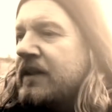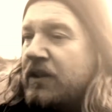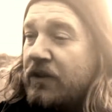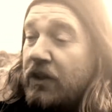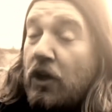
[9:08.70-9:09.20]

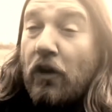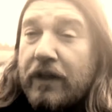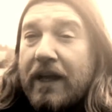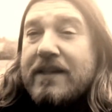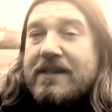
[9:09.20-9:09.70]
the
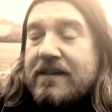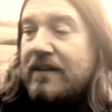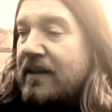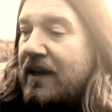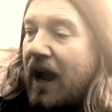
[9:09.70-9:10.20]
goddess
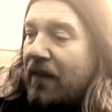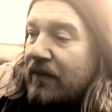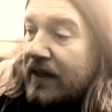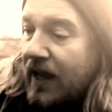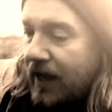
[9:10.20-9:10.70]
and the
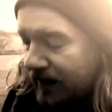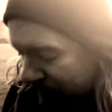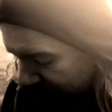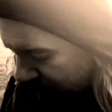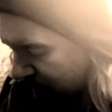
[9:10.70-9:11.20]

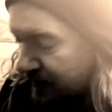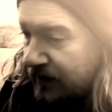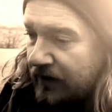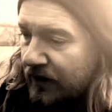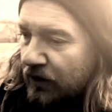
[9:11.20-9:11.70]
cave.
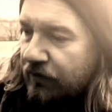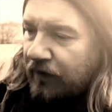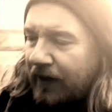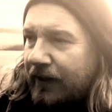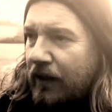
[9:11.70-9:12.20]
You'll
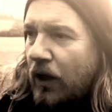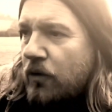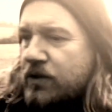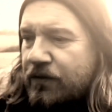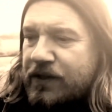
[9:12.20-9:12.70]
find
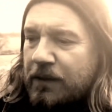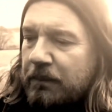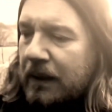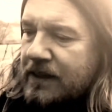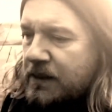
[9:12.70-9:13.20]
loads of
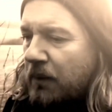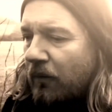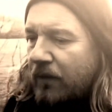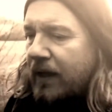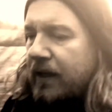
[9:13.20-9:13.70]
symbolism on
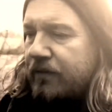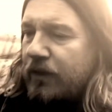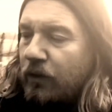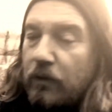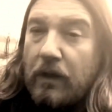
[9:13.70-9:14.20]
that if you
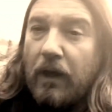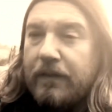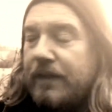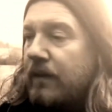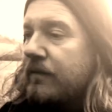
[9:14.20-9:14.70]
look hard
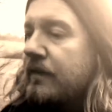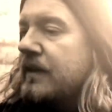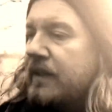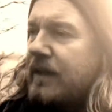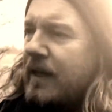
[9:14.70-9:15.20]
enough
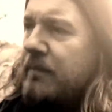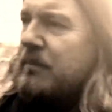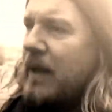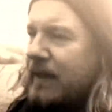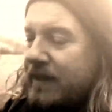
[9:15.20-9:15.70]
in
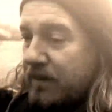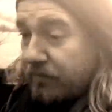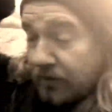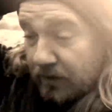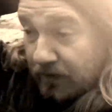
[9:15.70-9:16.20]
many
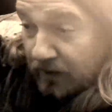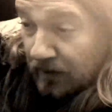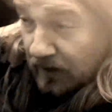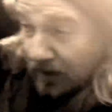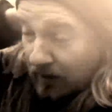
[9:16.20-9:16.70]
different
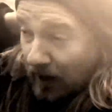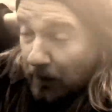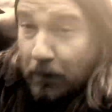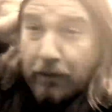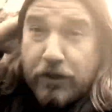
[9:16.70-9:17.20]

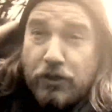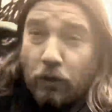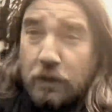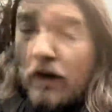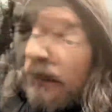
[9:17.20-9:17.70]
Aboriginal
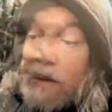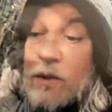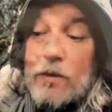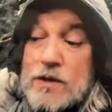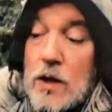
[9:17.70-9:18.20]
cultures.
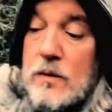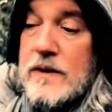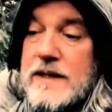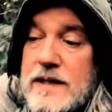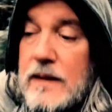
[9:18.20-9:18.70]
There's also
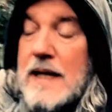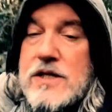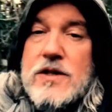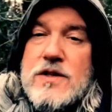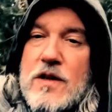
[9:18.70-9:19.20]
the
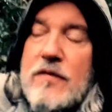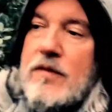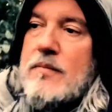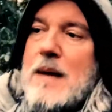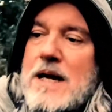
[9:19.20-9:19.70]
legends of
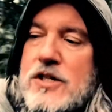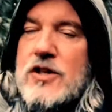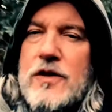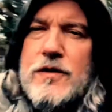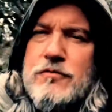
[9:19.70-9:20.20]

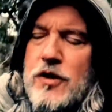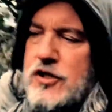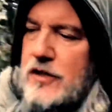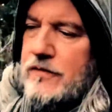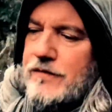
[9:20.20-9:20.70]
Masha, the
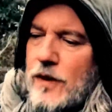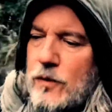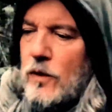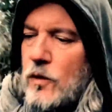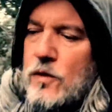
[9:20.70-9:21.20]
Russian
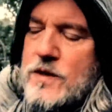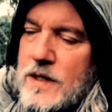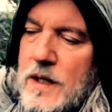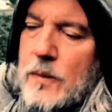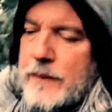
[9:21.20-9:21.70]
folklores,
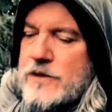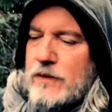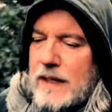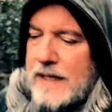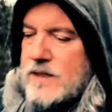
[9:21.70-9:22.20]
which
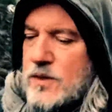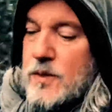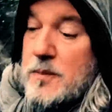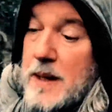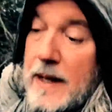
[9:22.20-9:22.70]
relate to the
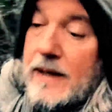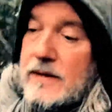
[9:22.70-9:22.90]
bear